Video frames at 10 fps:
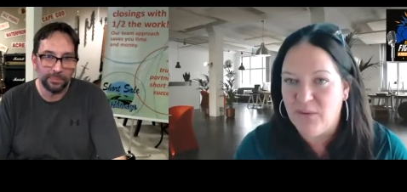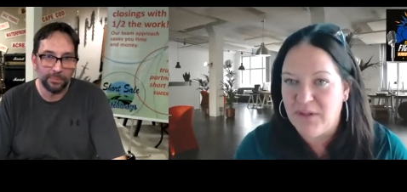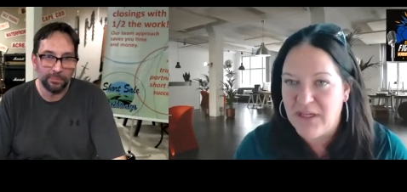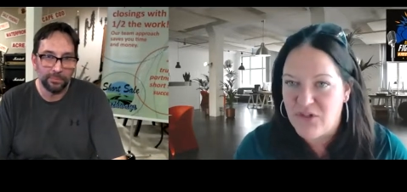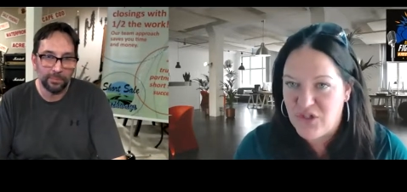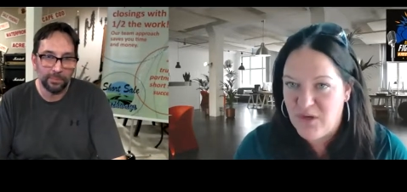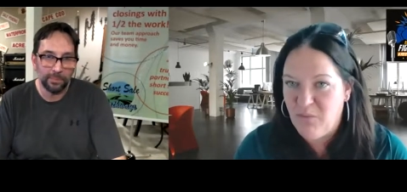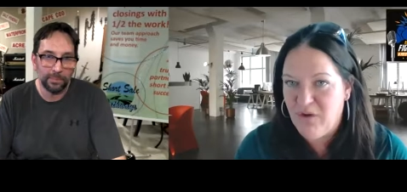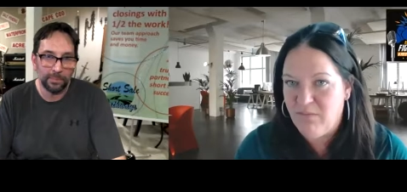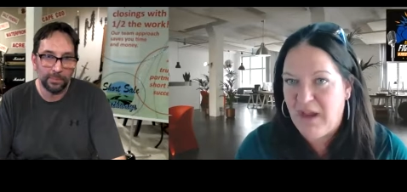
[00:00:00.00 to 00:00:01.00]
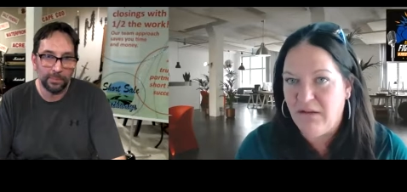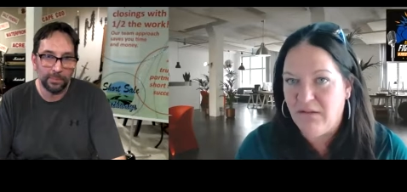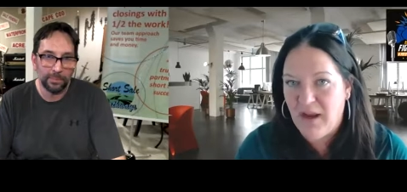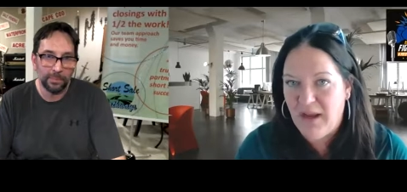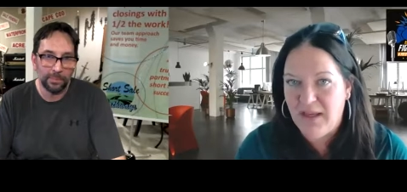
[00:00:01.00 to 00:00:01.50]
Speaker 1: the relationship with my
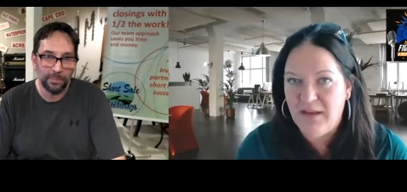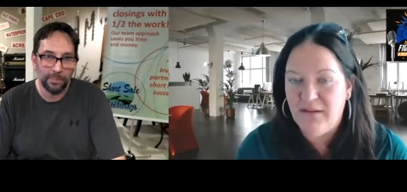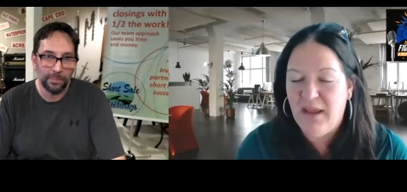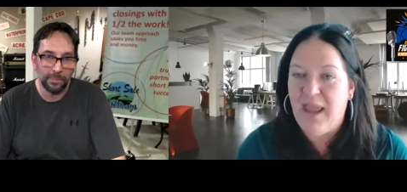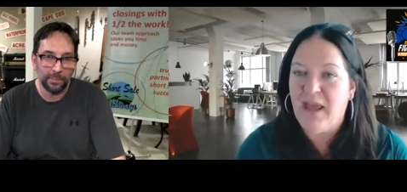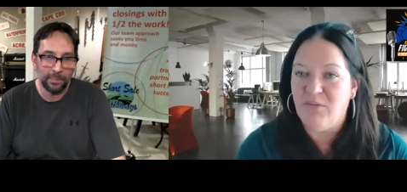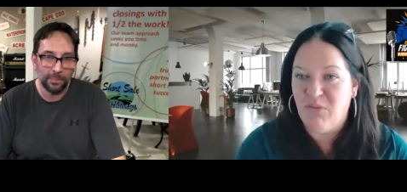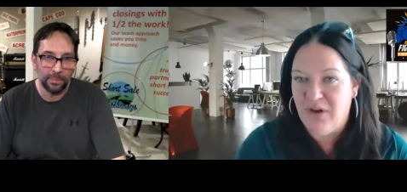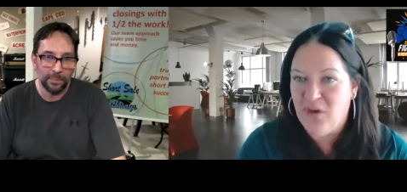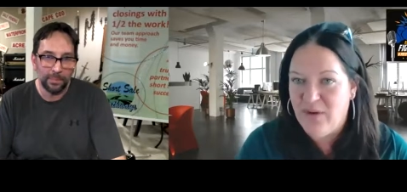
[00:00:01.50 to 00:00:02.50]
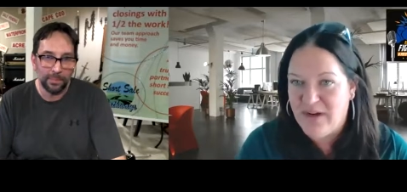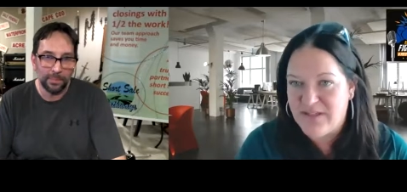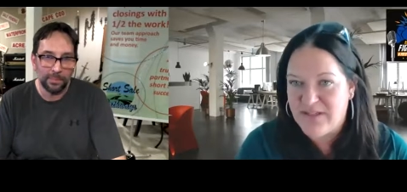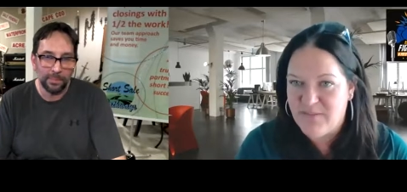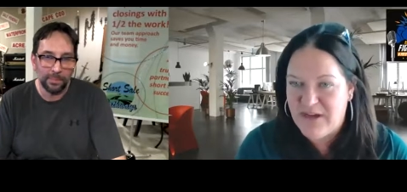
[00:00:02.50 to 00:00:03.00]
client and bring you in
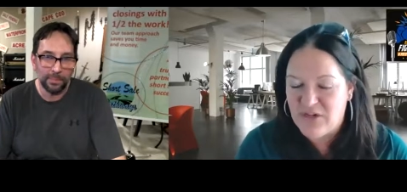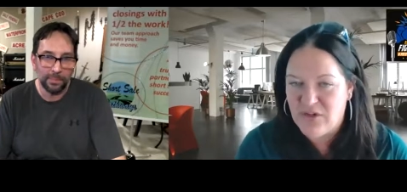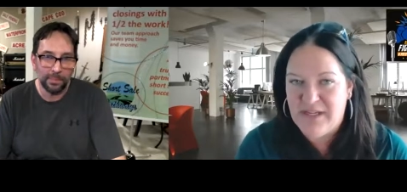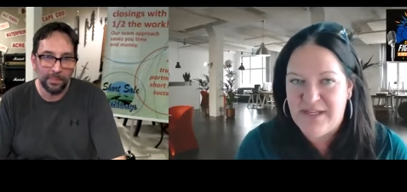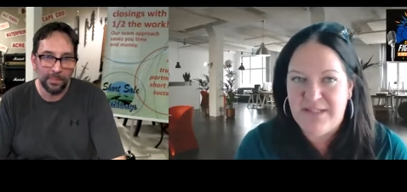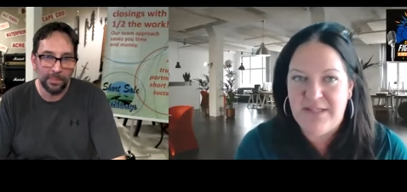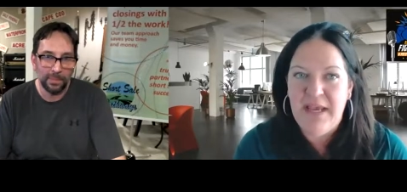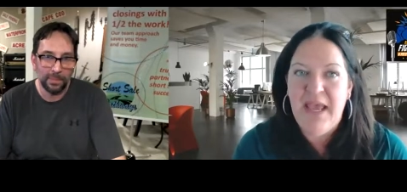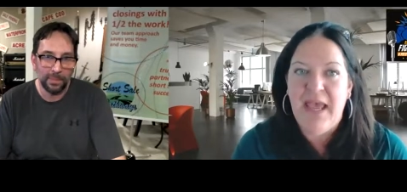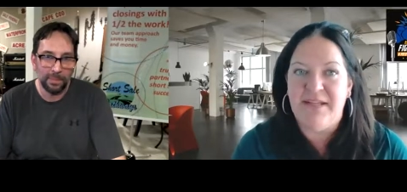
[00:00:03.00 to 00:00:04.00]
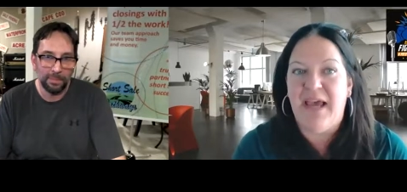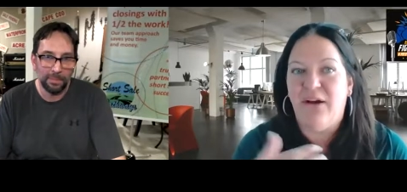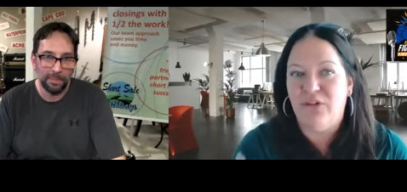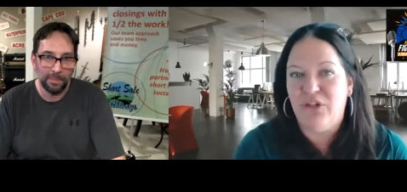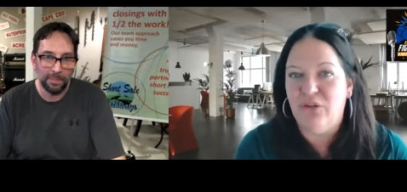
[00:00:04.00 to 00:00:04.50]
as a specialist and
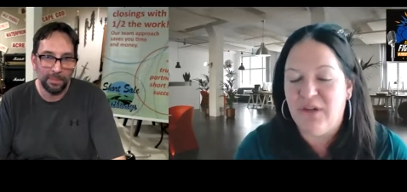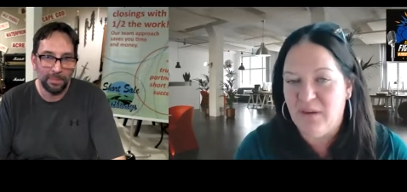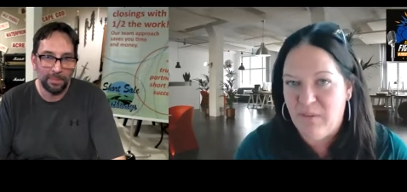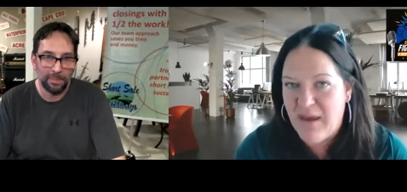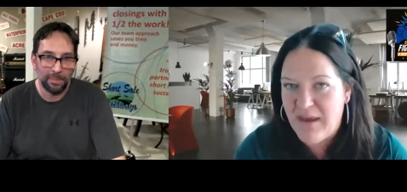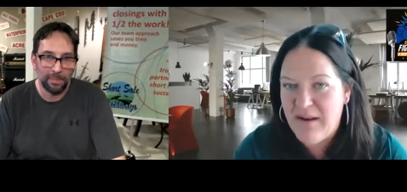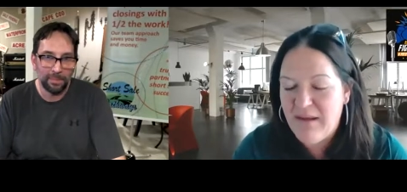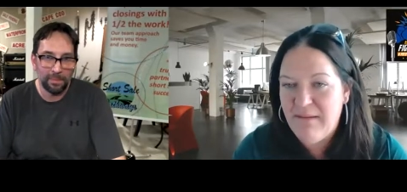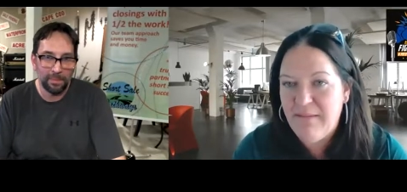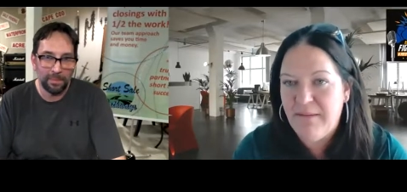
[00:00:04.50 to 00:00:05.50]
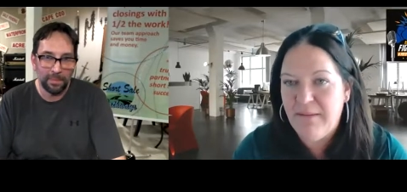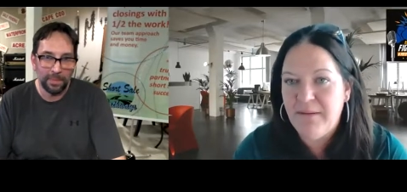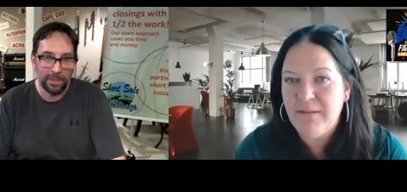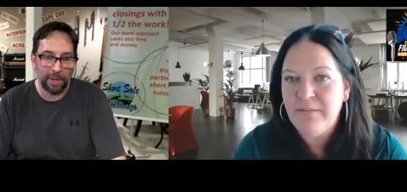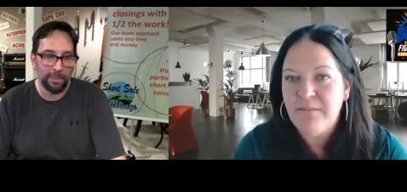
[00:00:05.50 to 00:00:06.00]
how do you get paid
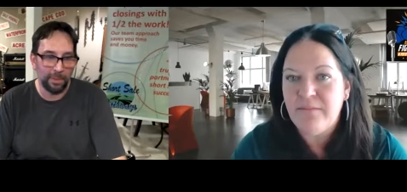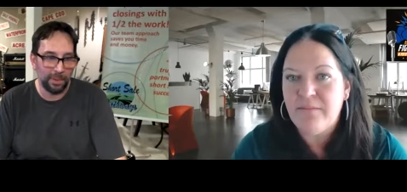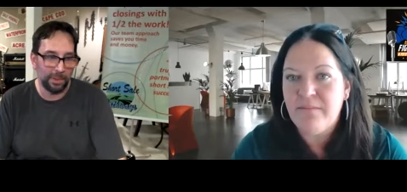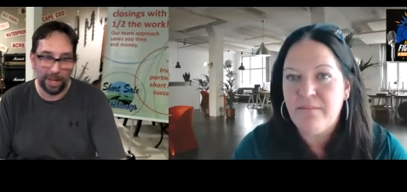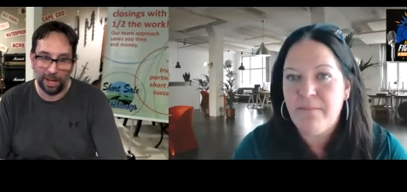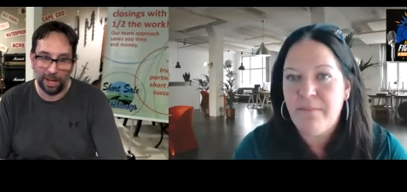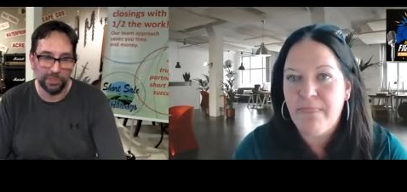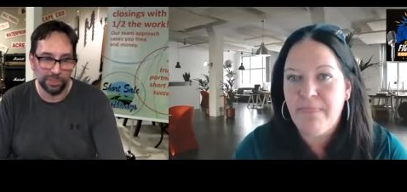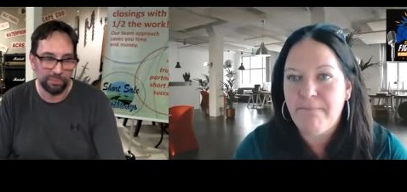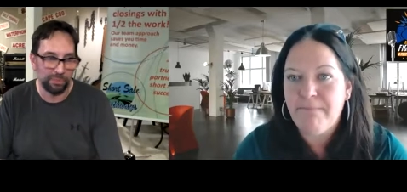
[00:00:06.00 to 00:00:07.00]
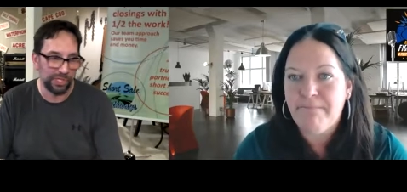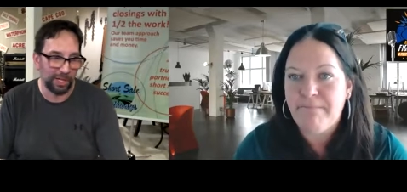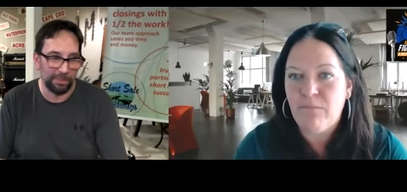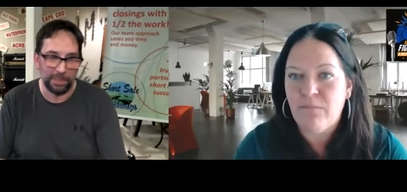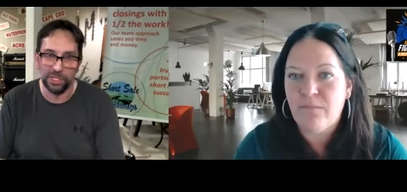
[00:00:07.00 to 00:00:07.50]
Speaker 2: yeah yeah just
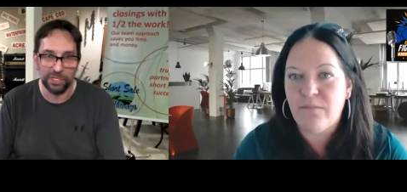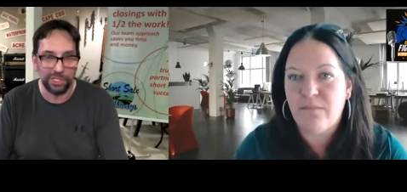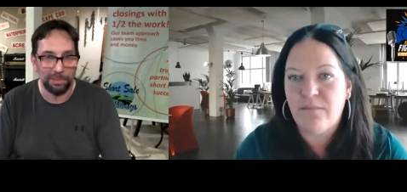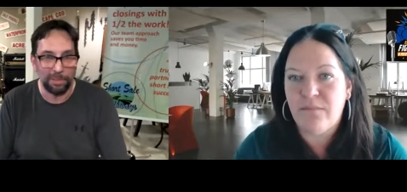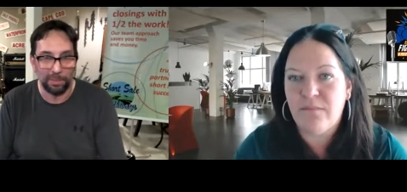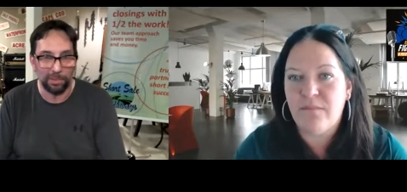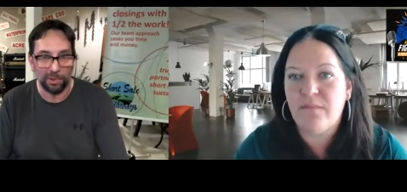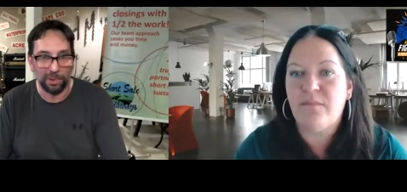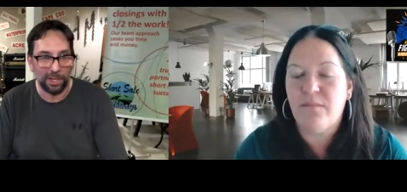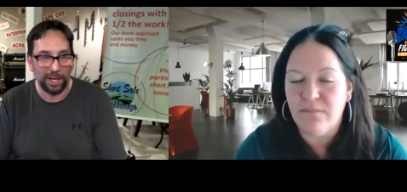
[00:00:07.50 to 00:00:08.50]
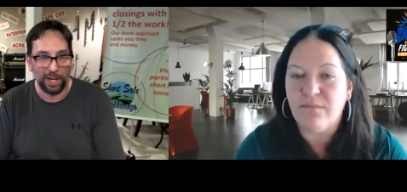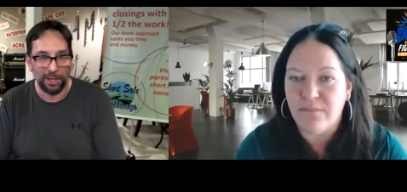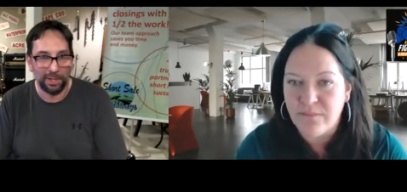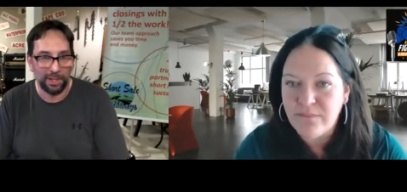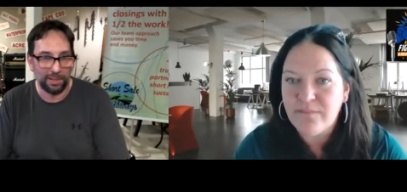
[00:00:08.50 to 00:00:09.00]
presenting me as a team member and,
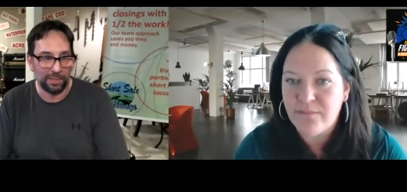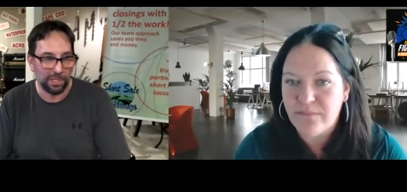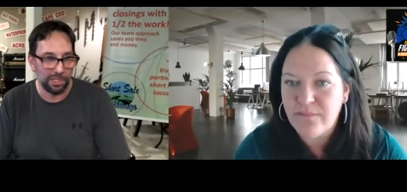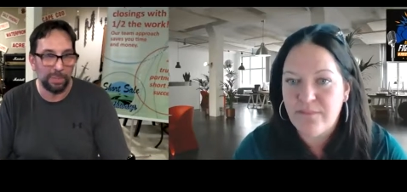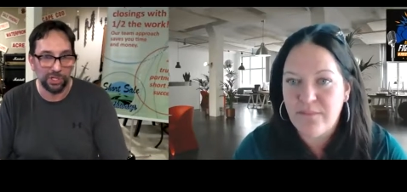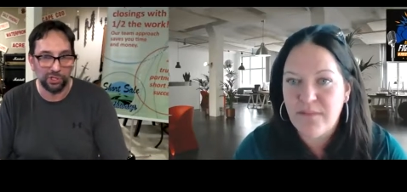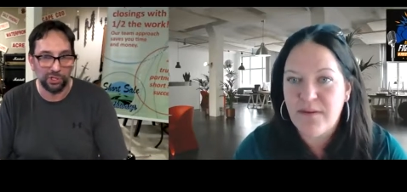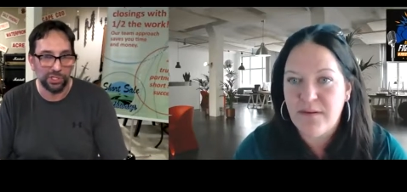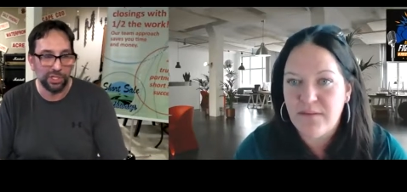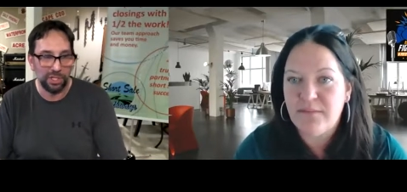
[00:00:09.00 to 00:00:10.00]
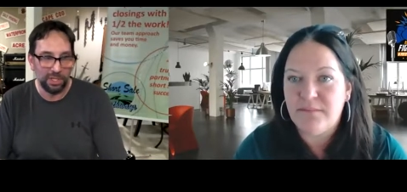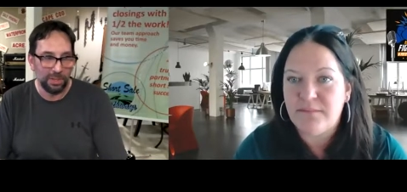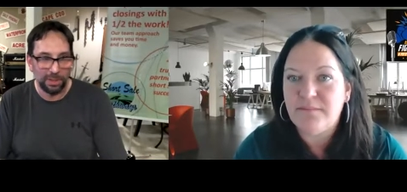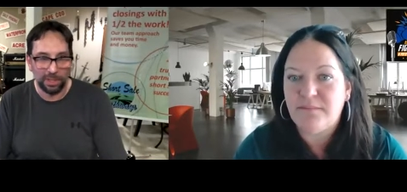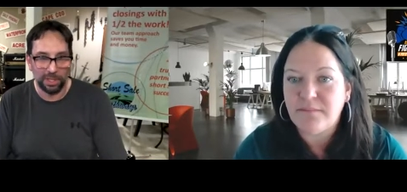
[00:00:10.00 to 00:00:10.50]
and a specialist
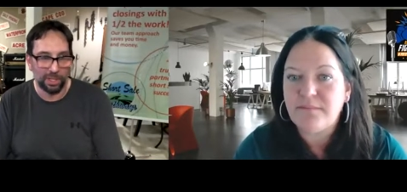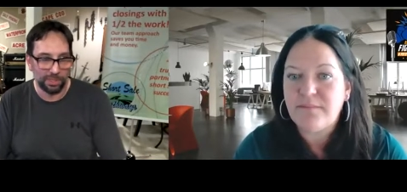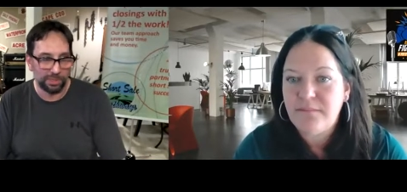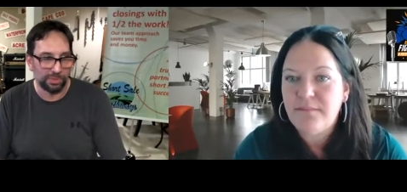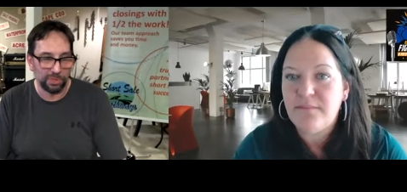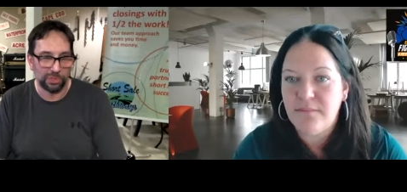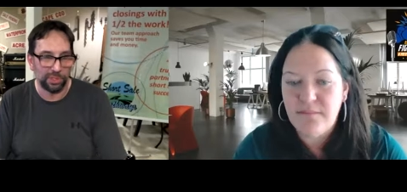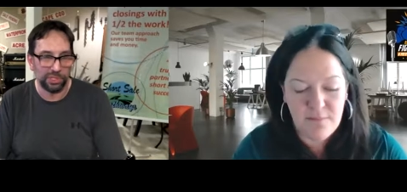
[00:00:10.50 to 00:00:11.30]
is usually